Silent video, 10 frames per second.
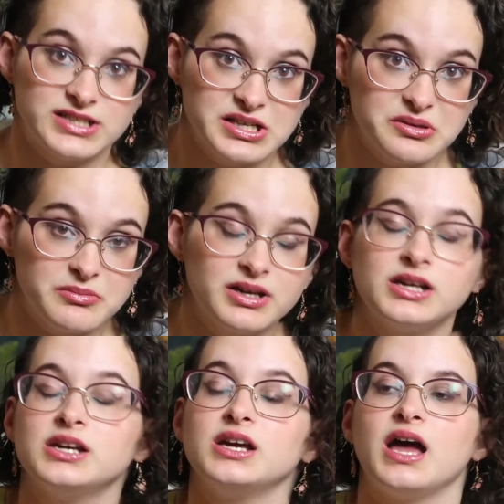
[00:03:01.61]
team
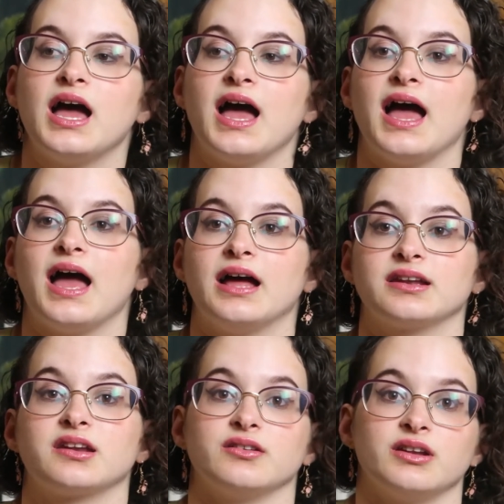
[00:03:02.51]

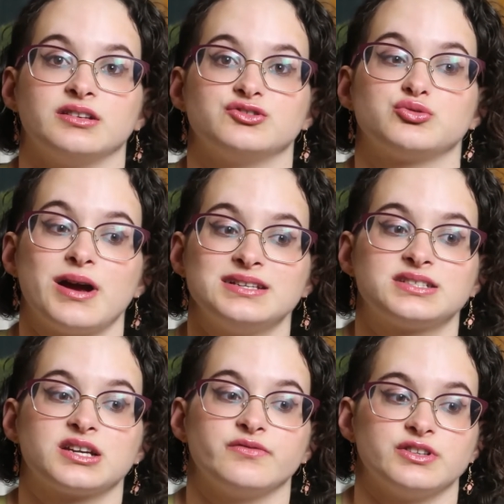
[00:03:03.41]
and, can, and
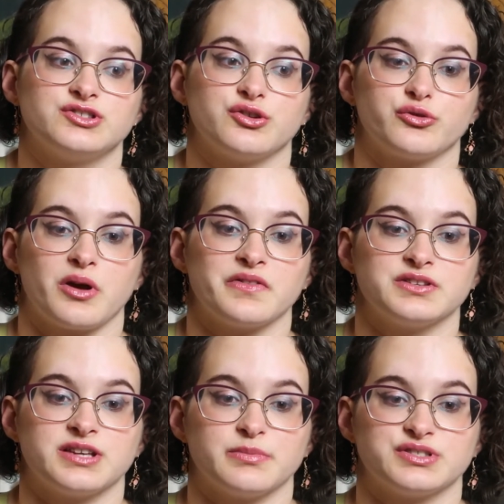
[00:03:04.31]
tries to convince her throughout
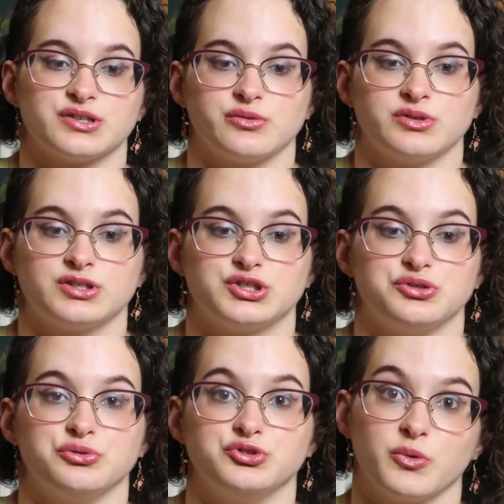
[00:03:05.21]
this episode
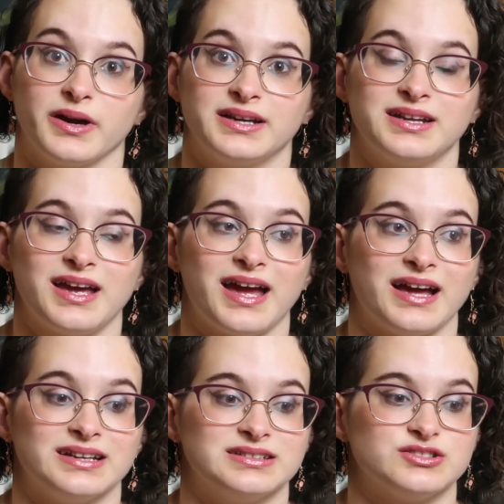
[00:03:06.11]
to join
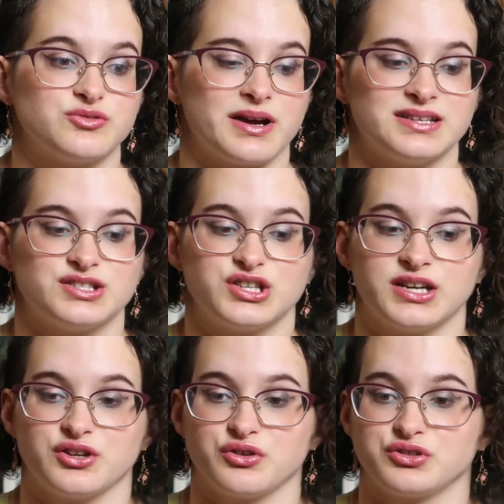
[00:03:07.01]
and tries to
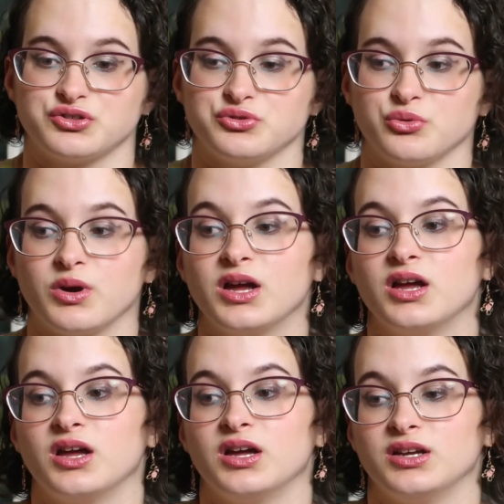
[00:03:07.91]
get her to
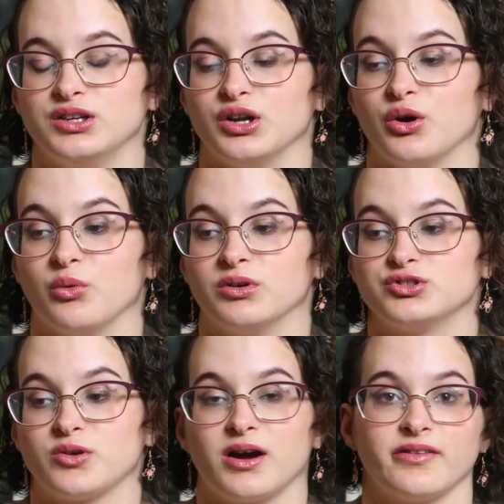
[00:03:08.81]
you know
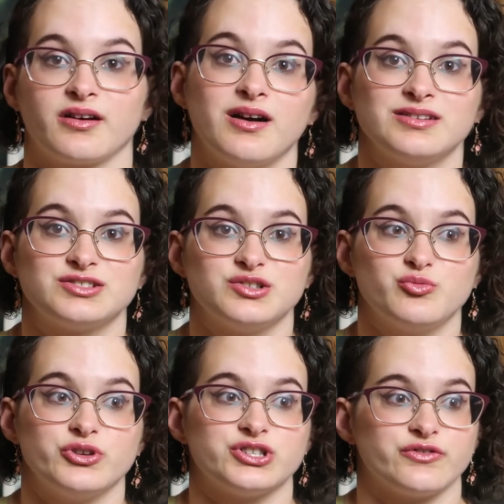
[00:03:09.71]
try on the costume
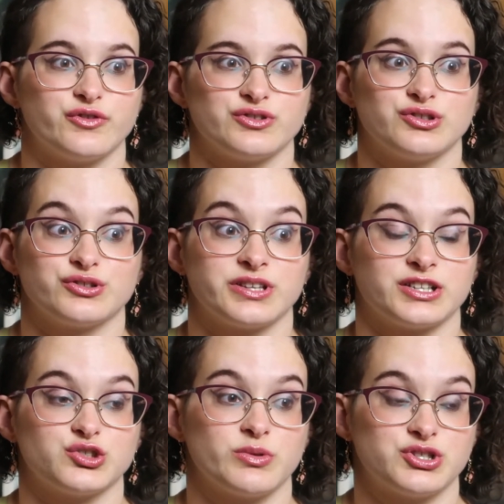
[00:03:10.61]
which at first looks like
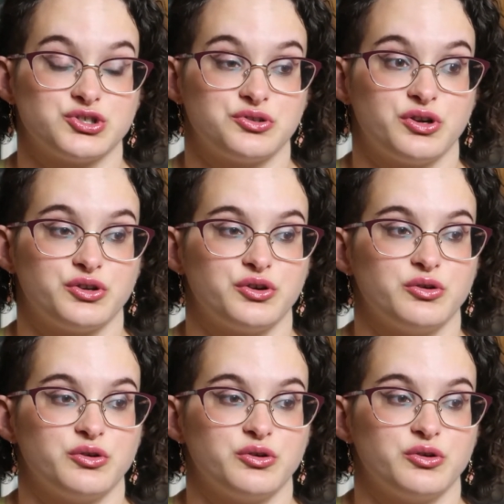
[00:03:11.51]
a sweatshirt on